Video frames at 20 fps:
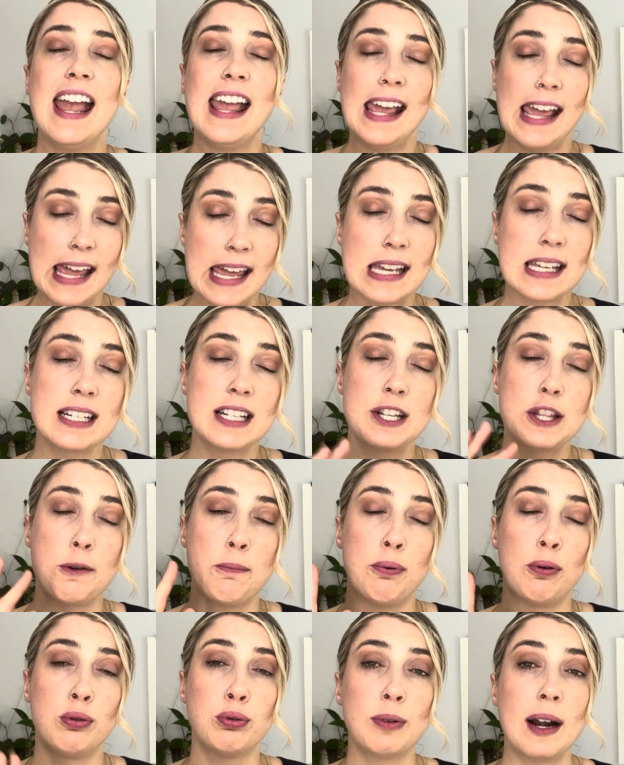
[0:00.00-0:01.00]
and the
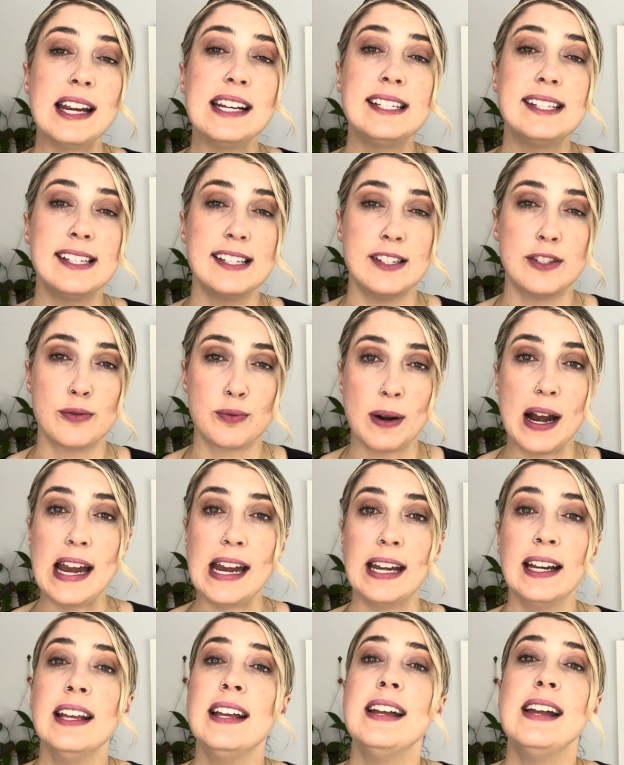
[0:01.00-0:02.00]
price is
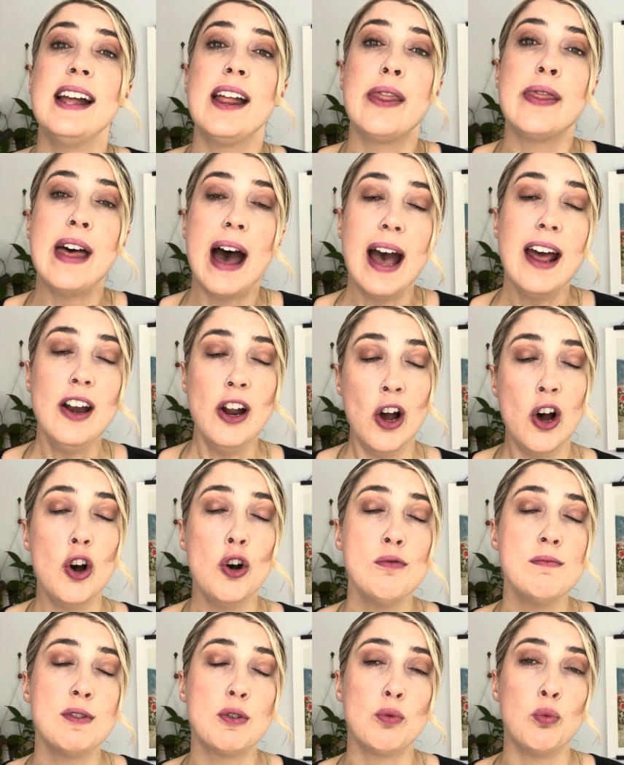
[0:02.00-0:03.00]
right, that
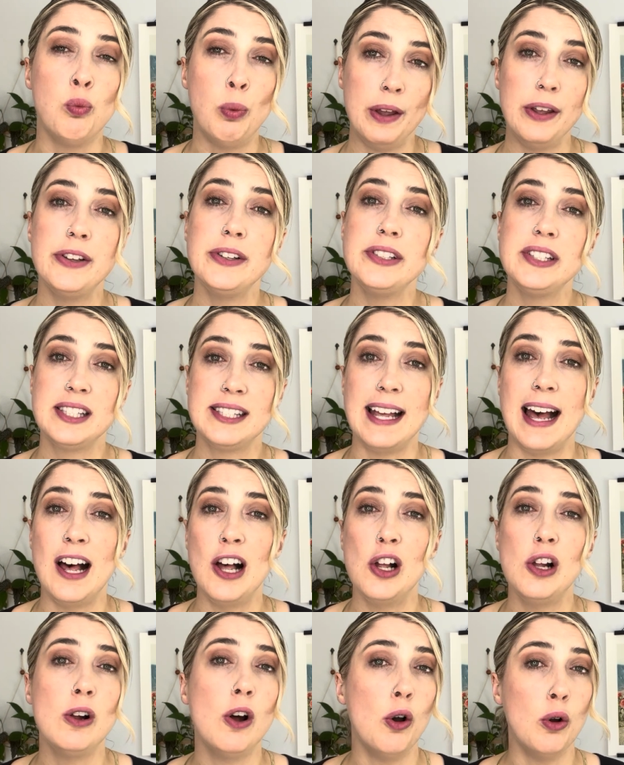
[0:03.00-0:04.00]
home will
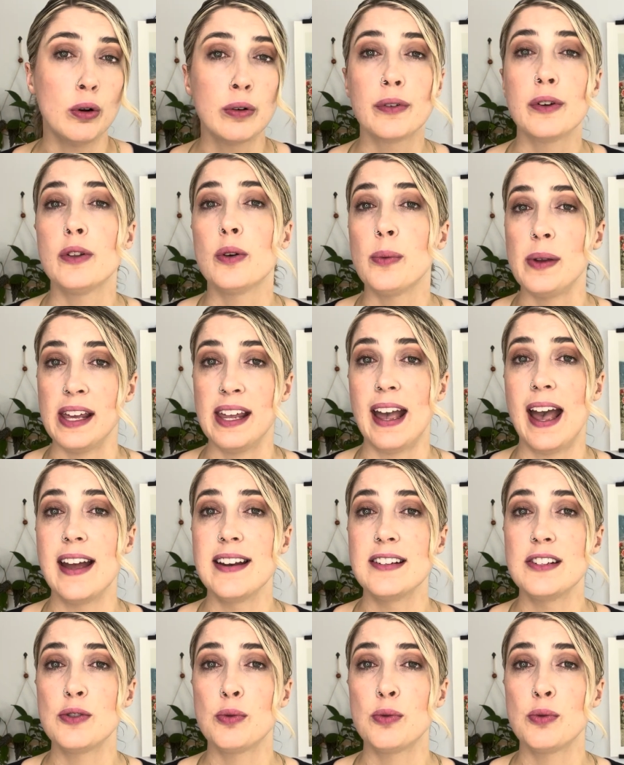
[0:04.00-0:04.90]
sell over the weekend.